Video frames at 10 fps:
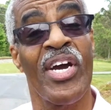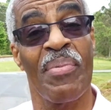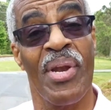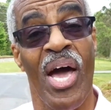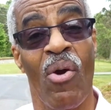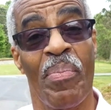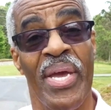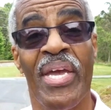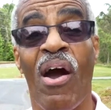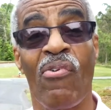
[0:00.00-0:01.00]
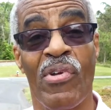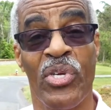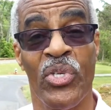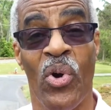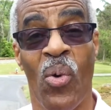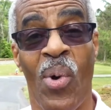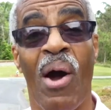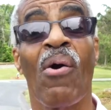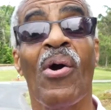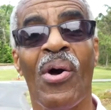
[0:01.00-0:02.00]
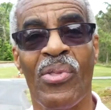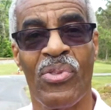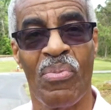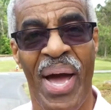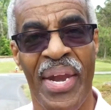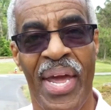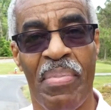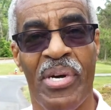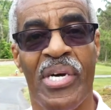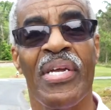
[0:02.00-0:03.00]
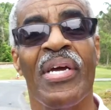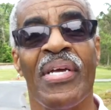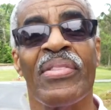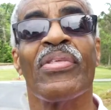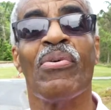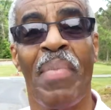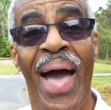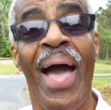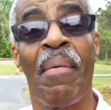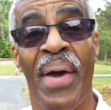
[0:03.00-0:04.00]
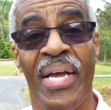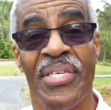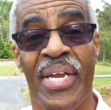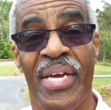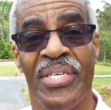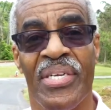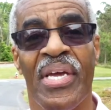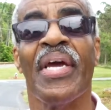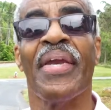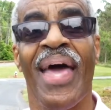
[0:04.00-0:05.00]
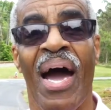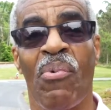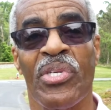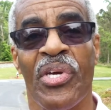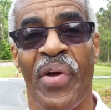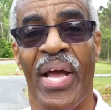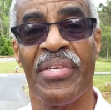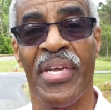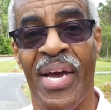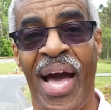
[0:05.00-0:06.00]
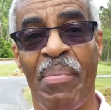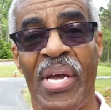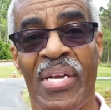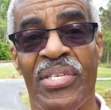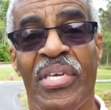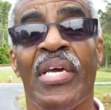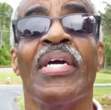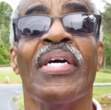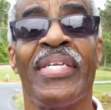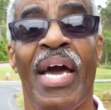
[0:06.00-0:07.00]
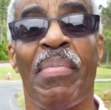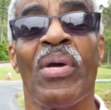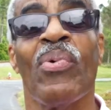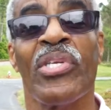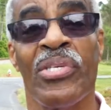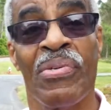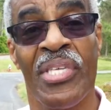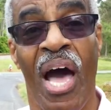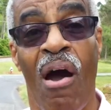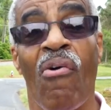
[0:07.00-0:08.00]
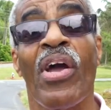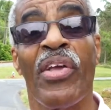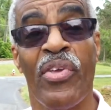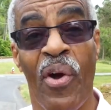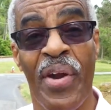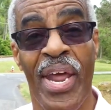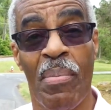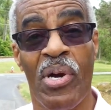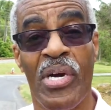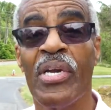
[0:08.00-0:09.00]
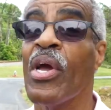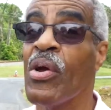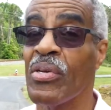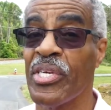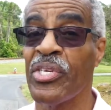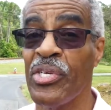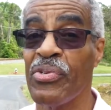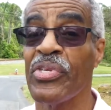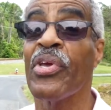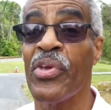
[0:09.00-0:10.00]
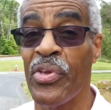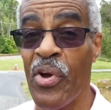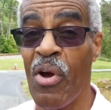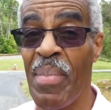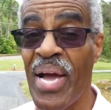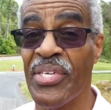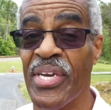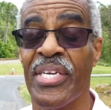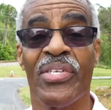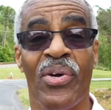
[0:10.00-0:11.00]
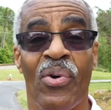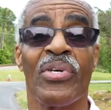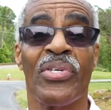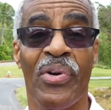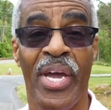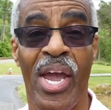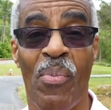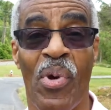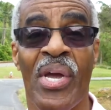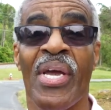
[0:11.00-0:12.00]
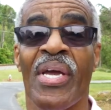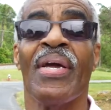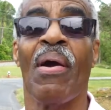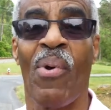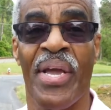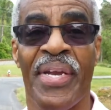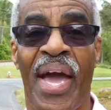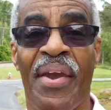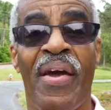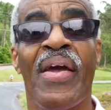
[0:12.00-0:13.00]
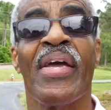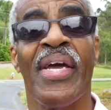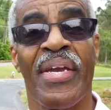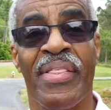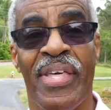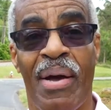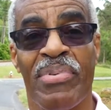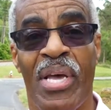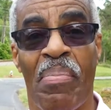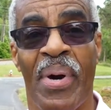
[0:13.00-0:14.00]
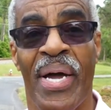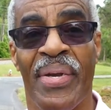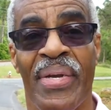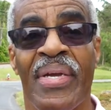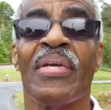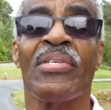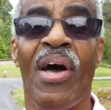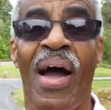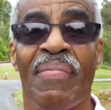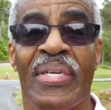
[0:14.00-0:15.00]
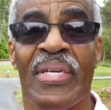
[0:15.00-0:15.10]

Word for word: coming along with me on this short walk through my neighborhood, through my imagination. Now I want you to go down to the comments and tell me what you saw in your neighborhood just using your imagination, of course, your camera. And while you're down there, hit the thumbs up button so I